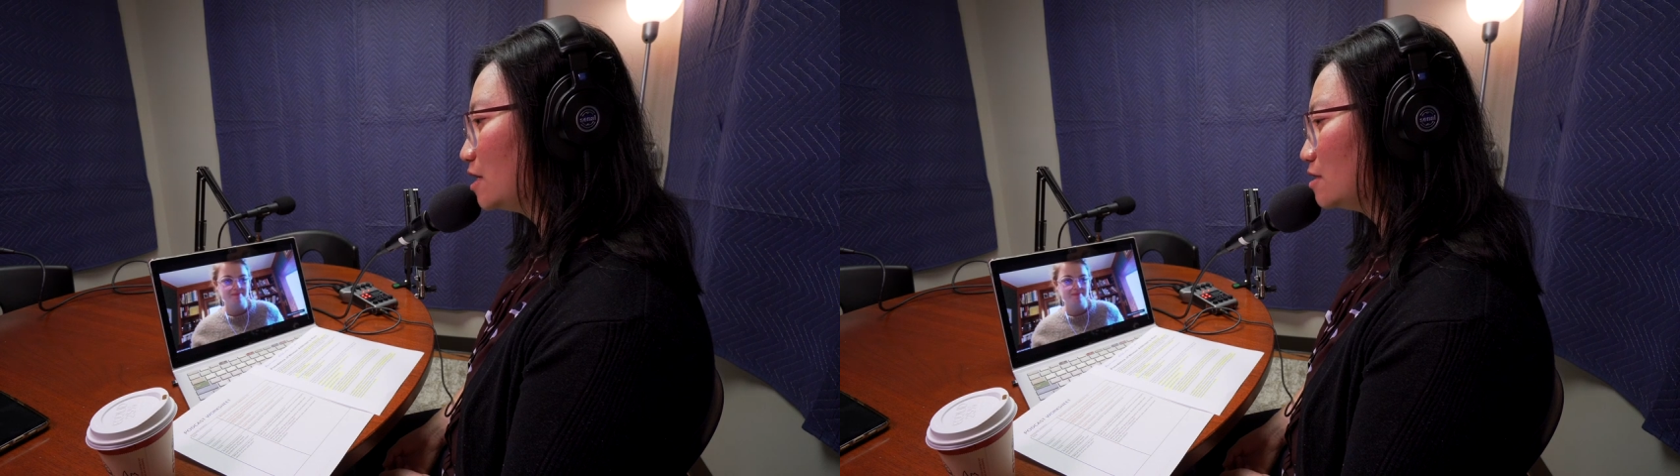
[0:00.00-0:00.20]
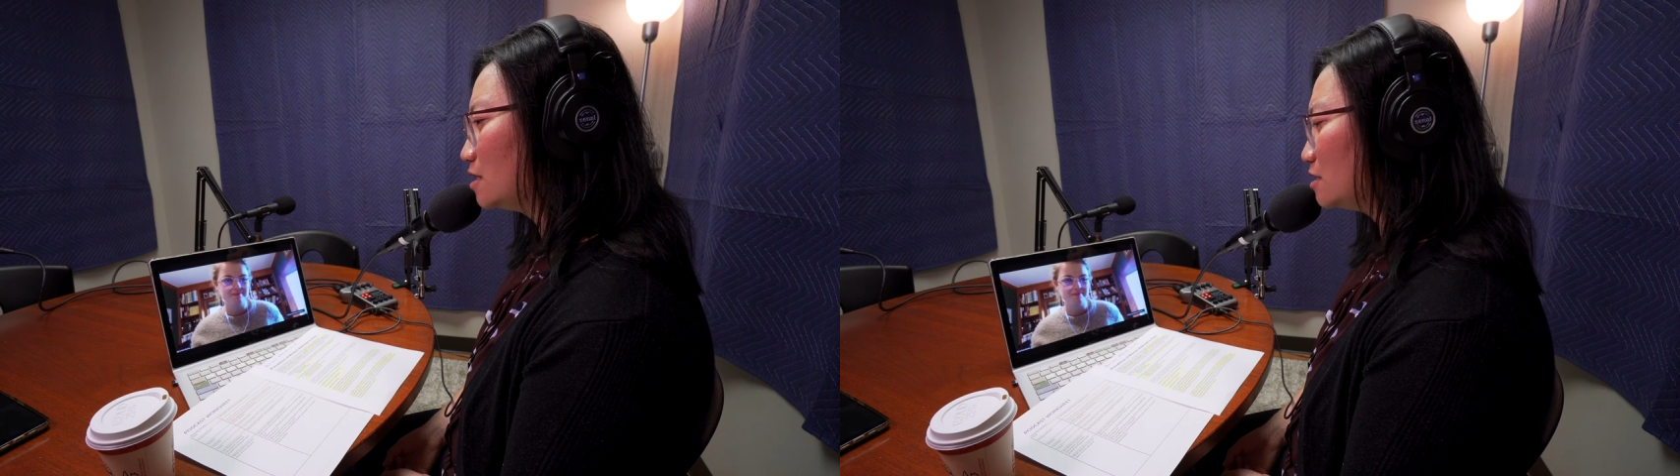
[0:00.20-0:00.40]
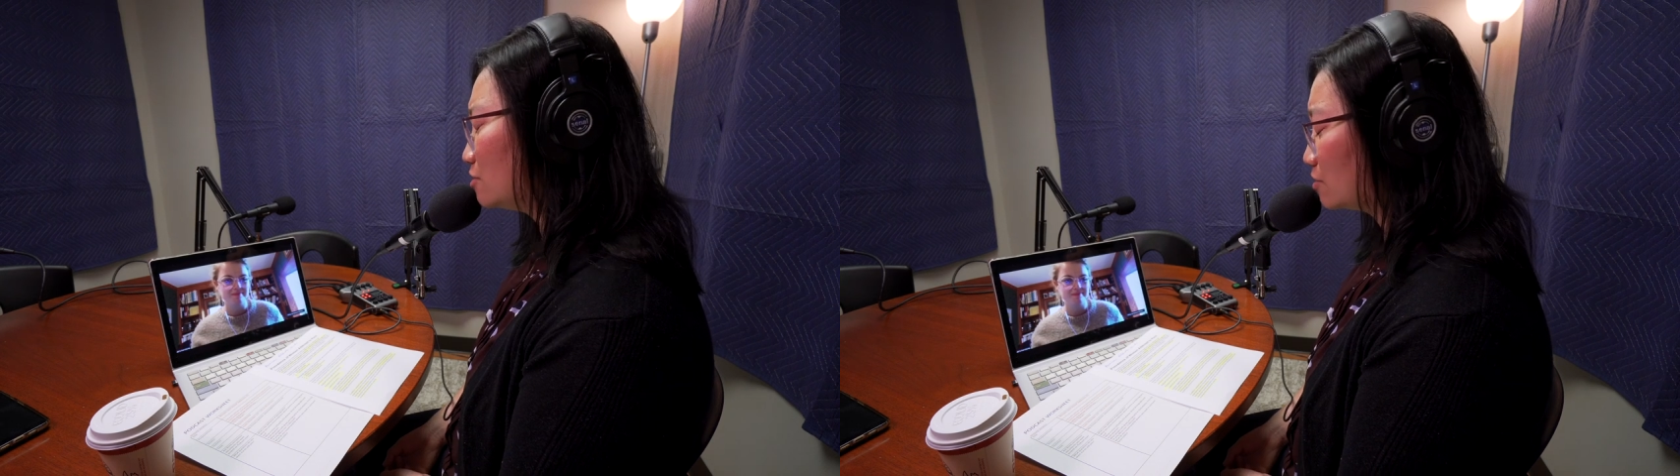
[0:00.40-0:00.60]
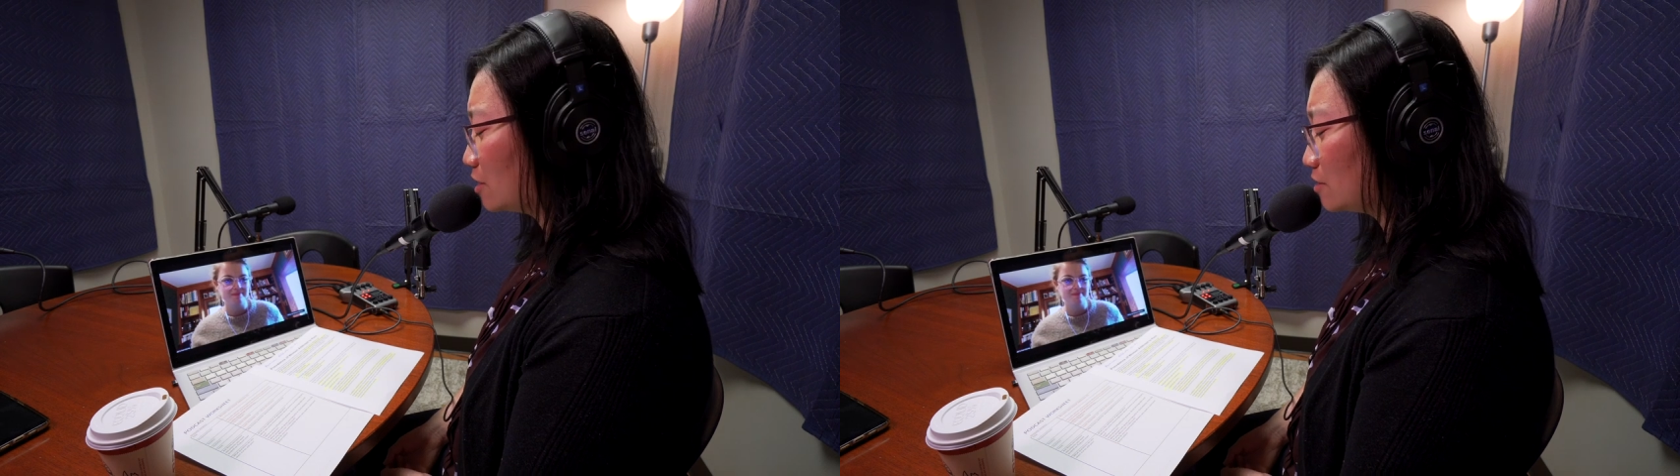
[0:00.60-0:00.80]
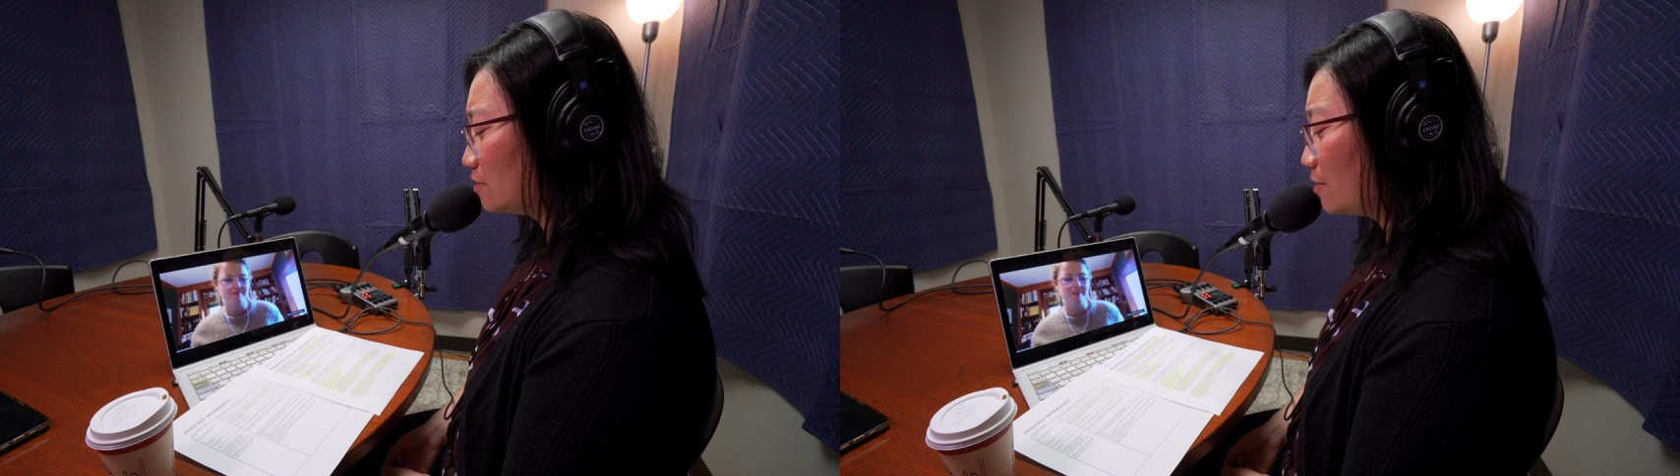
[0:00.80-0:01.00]
and you're
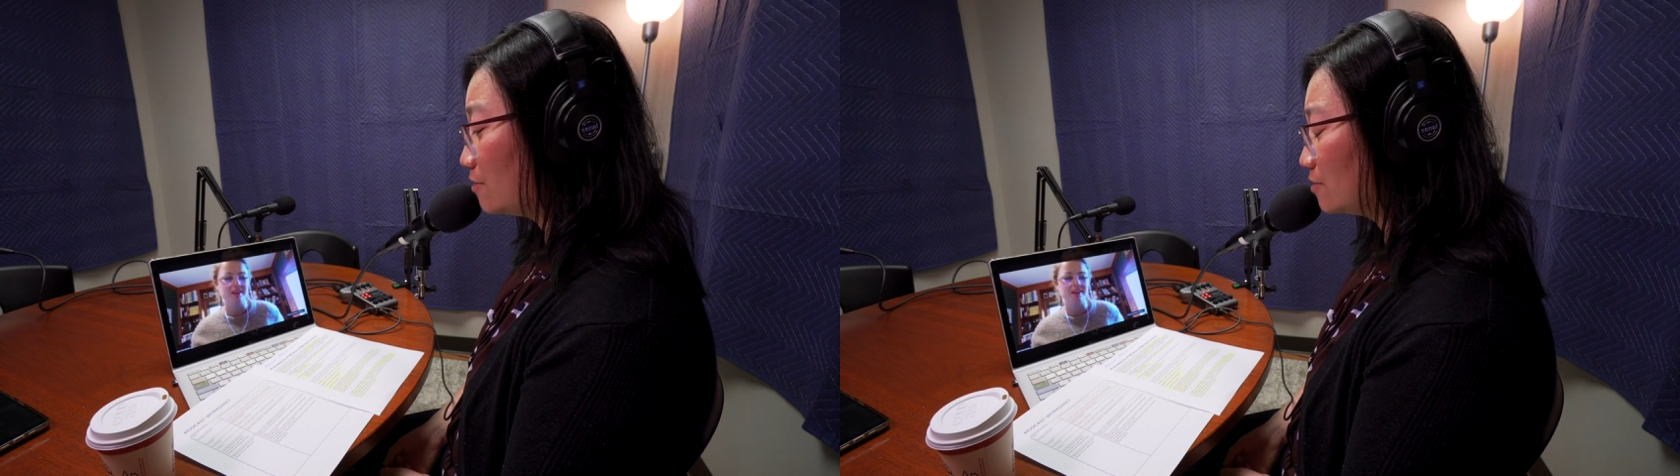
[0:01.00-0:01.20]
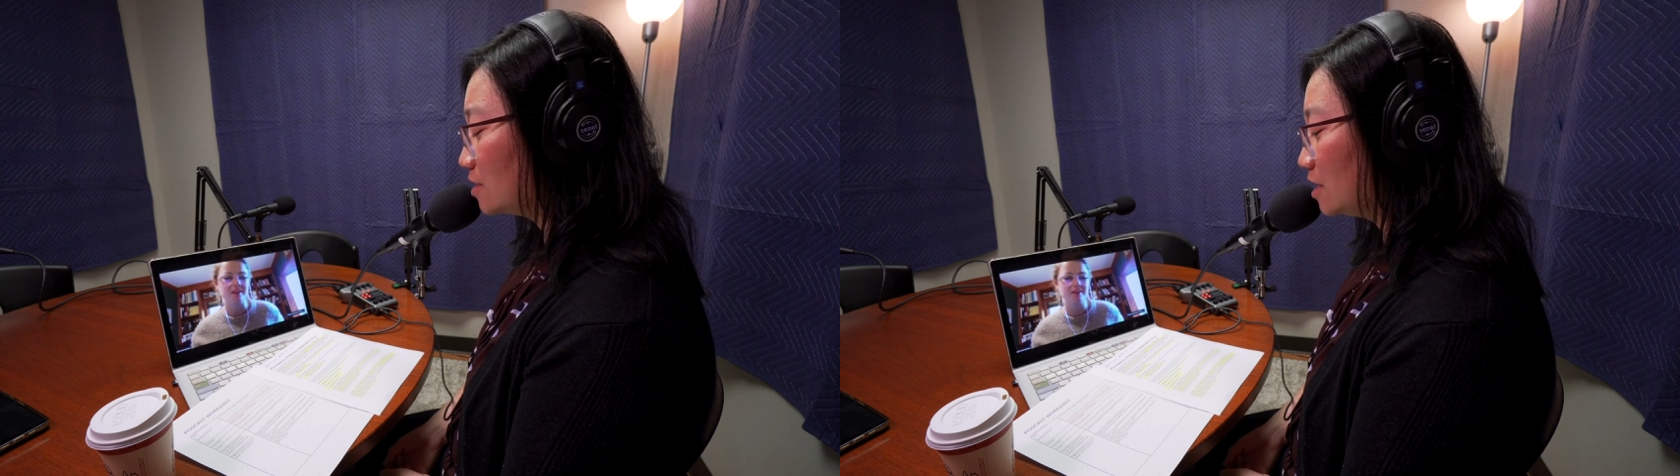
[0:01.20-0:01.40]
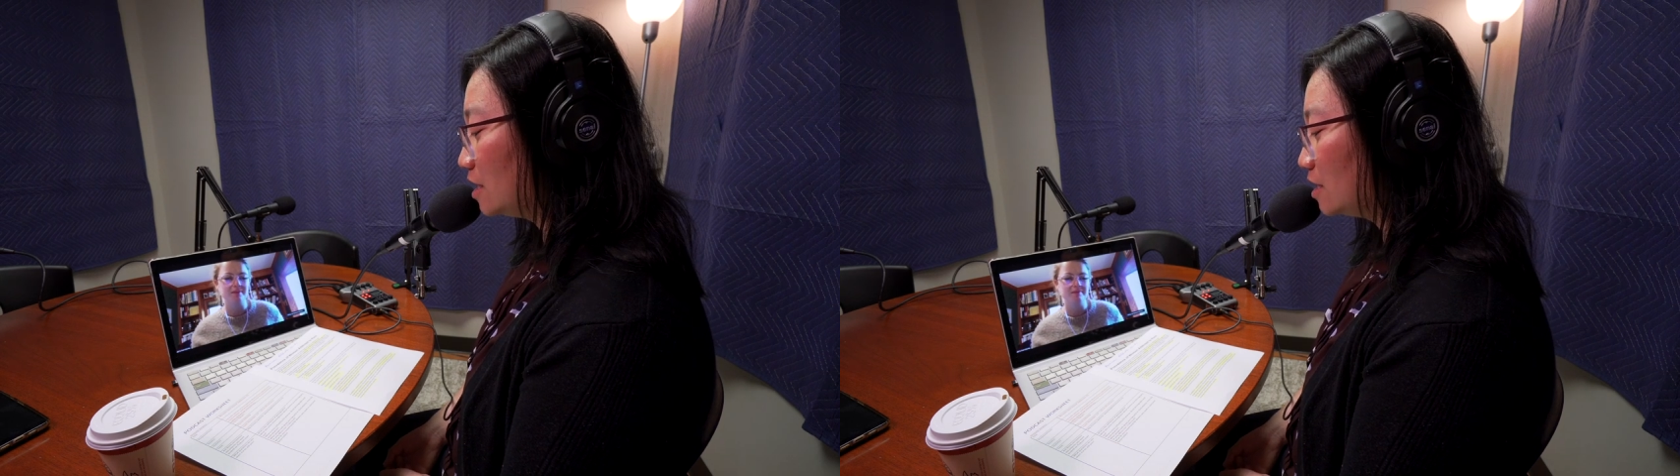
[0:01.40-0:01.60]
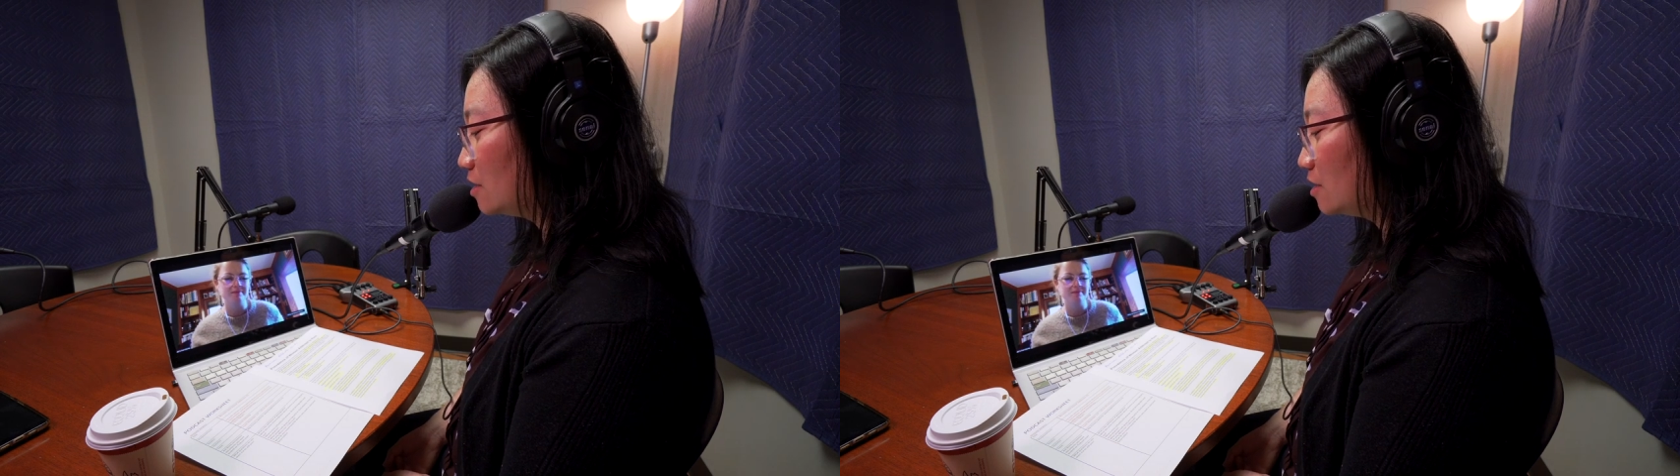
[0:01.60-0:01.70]
not alone. Yeah.